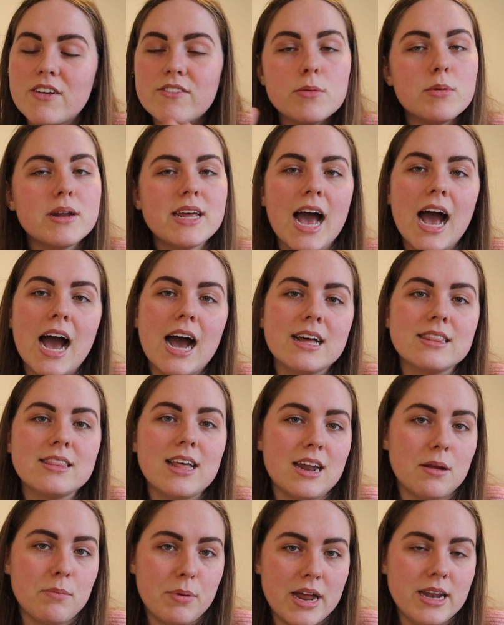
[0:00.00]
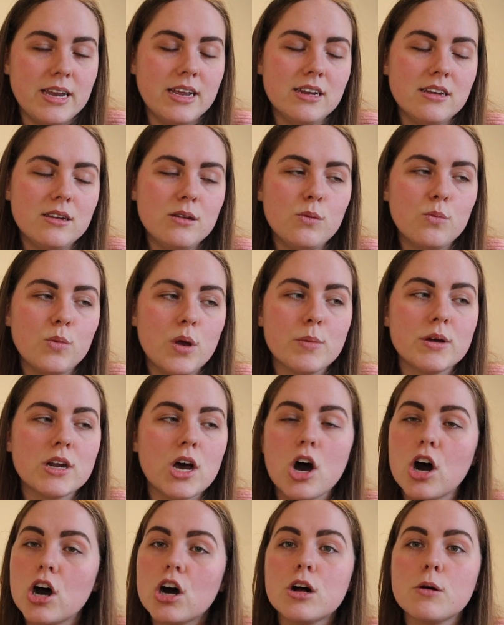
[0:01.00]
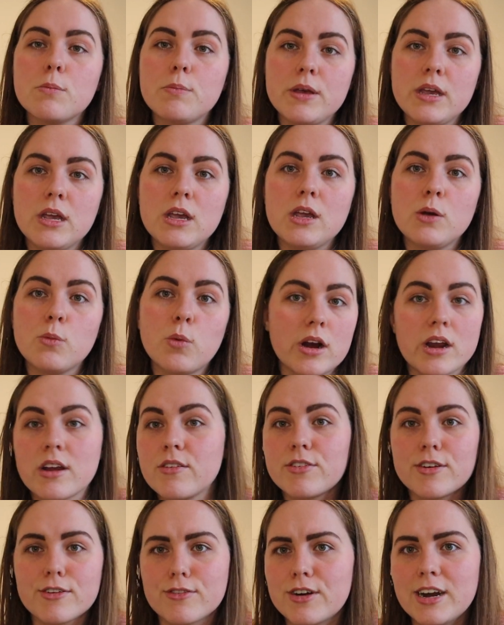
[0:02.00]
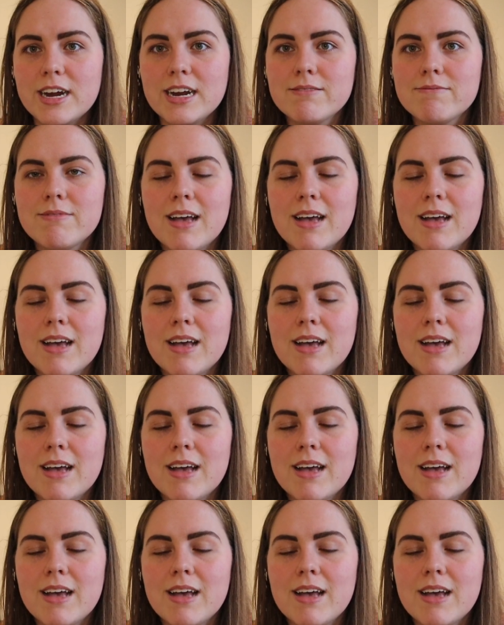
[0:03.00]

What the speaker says: everybody had that opinion, we would all be working for free